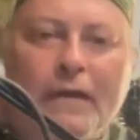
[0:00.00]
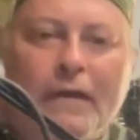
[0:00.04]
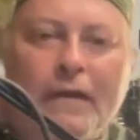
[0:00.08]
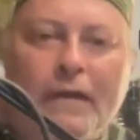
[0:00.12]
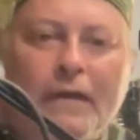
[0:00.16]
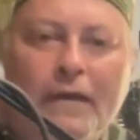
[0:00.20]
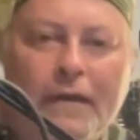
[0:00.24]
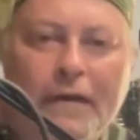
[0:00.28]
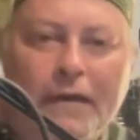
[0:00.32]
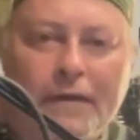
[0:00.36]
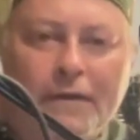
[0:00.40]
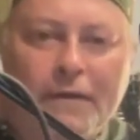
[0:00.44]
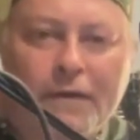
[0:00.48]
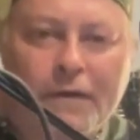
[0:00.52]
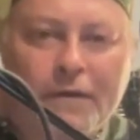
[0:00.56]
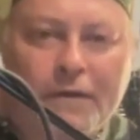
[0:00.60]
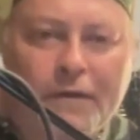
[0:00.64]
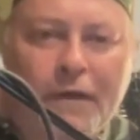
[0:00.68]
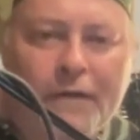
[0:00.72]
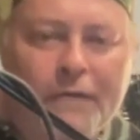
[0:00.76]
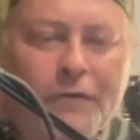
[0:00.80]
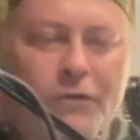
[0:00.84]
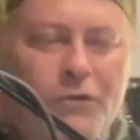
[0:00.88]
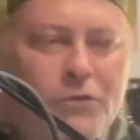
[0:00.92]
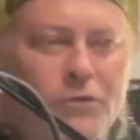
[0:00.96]
and you
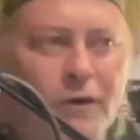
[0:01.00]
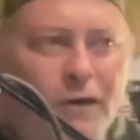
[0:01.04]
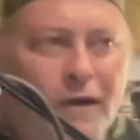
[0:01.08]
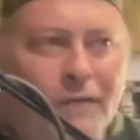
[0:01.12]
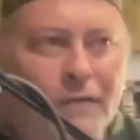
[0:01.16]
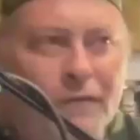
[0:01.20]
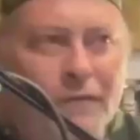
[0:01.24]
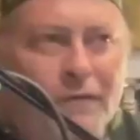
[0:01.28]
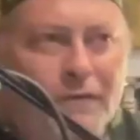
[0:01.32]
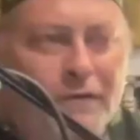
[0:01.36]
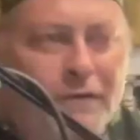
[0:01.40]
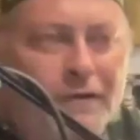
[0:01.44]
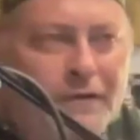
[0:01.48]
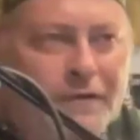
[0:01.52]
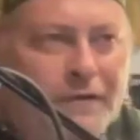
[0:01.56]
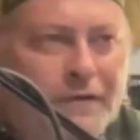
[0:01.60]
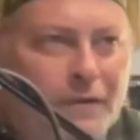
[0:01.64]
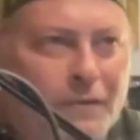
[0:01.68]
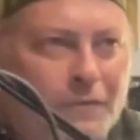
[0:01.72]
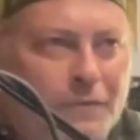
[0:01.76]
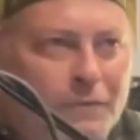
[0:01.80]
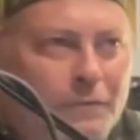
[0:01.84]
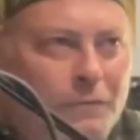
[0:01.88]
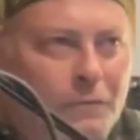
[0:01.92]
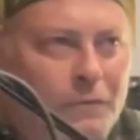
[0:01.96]
have to travel. You
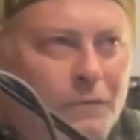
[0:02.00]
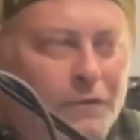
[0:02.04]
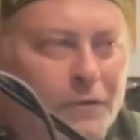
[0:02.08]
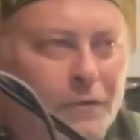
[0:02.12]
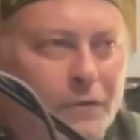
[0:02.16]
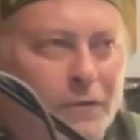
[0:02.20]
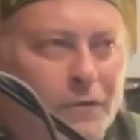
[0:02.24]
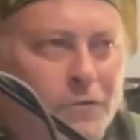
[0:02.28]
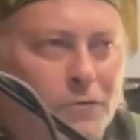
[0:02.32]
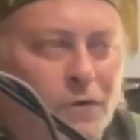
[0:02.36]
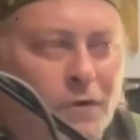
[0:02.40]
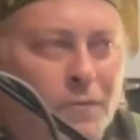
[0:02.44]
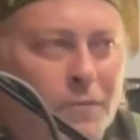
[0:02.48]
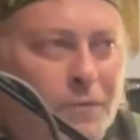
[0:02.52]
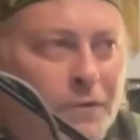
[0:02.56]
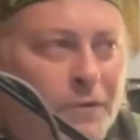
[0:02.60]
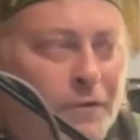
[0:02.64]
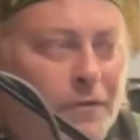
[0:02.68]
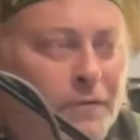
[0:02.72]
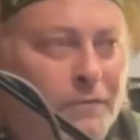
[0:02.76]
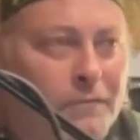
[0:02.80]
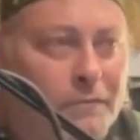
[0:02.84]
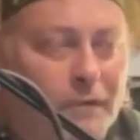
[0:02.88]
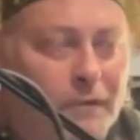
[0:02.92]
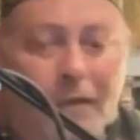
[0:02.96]
know, when you're a
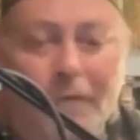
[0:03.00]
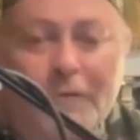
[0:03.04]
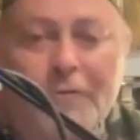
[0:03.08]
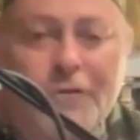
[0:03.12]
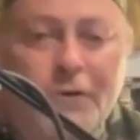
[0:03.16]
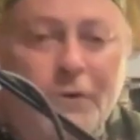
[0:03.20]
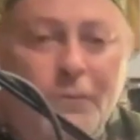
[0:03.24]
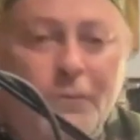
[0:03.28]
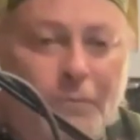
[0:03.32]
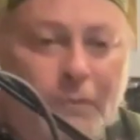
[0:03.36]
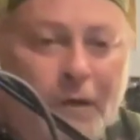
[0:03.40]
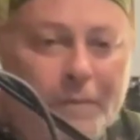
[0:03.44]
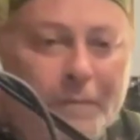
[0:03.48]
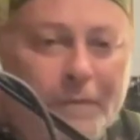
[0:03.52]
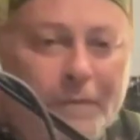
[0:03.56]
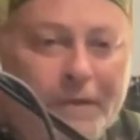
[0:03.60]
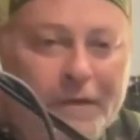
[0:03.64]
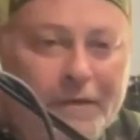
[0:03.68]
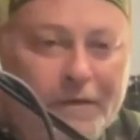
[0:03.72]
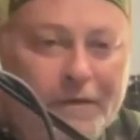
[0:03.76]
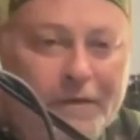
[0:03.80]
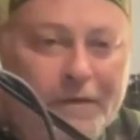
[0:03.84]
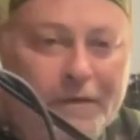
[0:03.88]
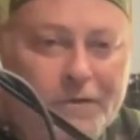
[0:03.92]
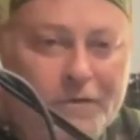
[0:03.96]
drummer. So my
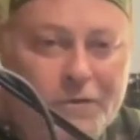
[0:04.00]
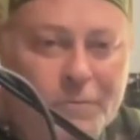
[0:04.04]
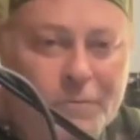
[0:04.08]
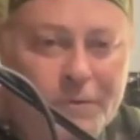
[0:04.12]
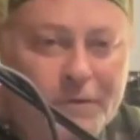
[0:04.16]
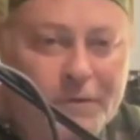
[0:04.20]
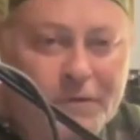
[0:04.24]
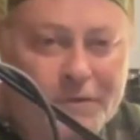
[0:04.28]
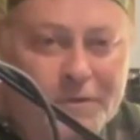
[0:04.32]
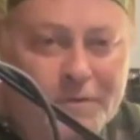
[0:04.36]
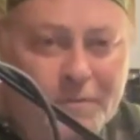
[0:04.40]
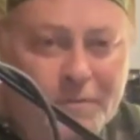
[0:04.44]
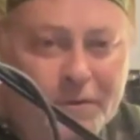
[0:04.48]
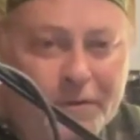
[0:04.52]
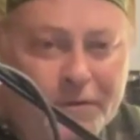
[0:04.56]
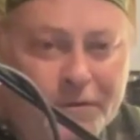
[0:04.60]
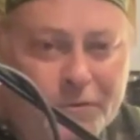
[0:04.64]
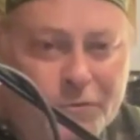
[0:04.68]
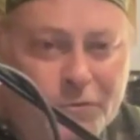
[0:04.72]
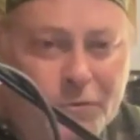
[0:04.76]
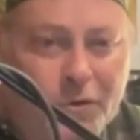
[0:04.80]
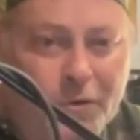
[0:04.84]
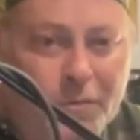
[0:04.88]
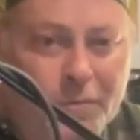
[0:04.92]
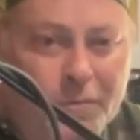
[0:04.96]
main instrument is
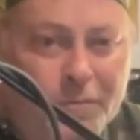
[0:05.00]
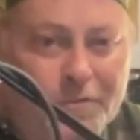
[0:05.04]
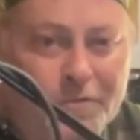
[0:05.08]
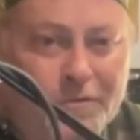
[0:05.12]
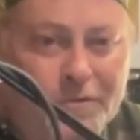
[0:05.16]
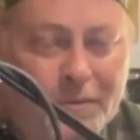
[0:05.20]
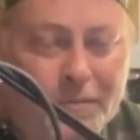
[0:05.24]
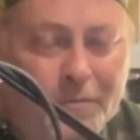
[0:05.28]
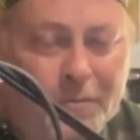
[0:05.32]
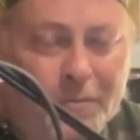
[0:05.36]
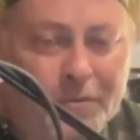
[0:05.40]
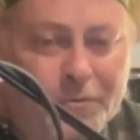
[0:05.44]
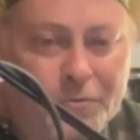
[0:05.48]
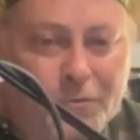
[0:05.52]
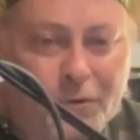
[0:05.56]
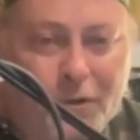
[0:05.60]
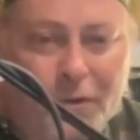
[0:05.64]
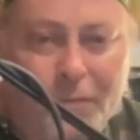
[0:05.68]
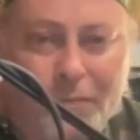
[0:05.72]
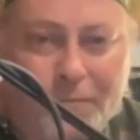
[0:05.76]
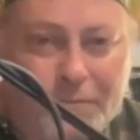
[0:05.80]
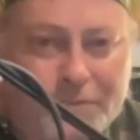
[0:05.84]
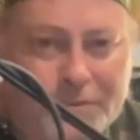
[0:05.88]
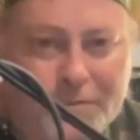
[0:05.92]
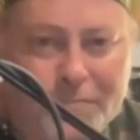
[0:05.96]
playing drums. I play
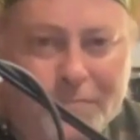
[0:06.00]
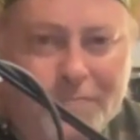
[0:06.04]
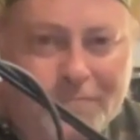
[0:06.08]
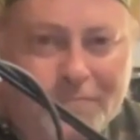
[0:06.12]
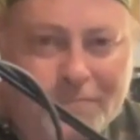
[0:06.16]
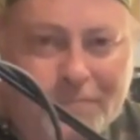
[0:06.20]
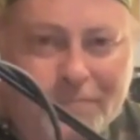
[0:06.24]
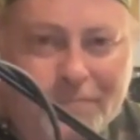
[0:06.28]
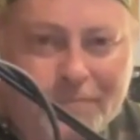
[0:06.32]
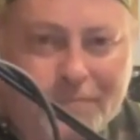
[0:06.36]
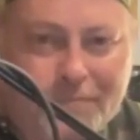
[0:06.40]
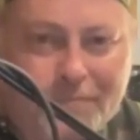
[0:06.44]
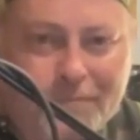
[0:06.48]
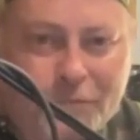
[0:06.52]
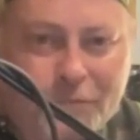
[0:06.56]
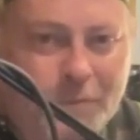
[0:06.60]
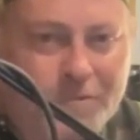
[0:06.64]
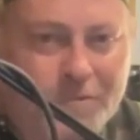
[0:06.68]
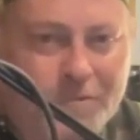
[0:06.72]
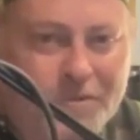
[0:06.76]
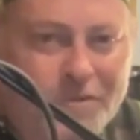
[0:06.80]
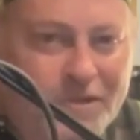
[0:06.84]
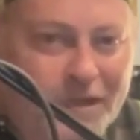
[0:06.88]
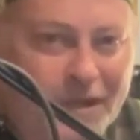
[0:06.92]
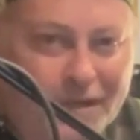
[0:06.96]
drums, drum
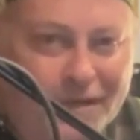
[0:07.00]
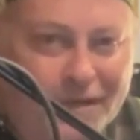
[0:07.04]
set,